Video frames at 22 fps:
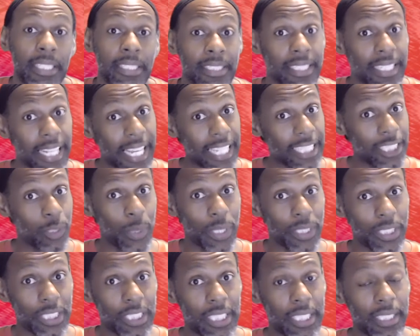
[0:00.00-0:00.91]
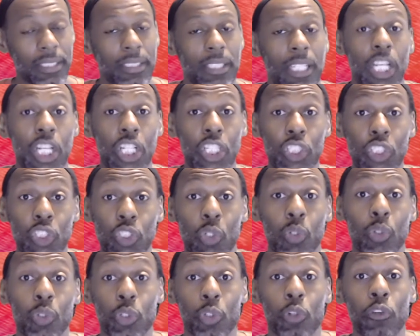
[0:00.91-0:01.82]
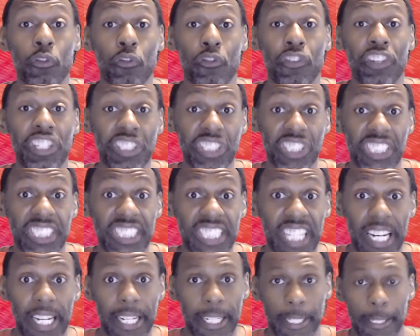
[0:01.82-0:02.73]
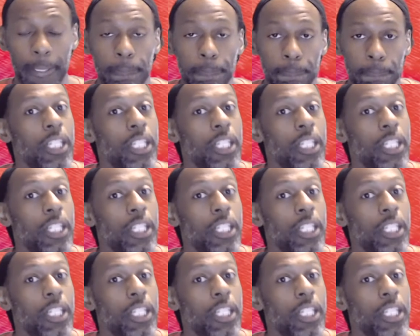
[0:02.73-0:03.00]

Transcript: Today's question is, do you feel stuck?